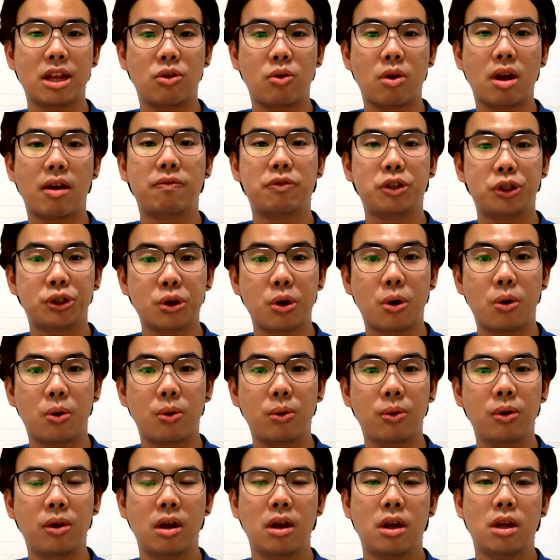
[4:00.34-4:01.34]
that you have
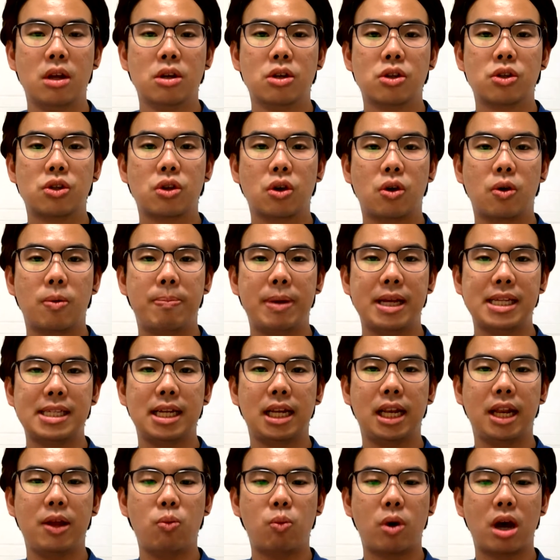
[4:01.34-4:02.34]
shown. So
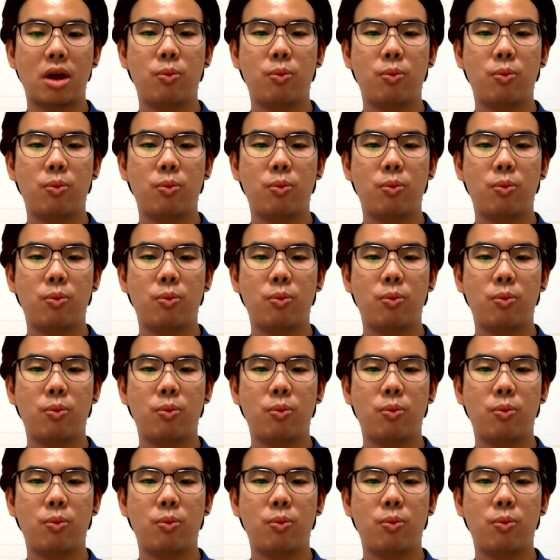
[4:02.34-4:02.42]
basically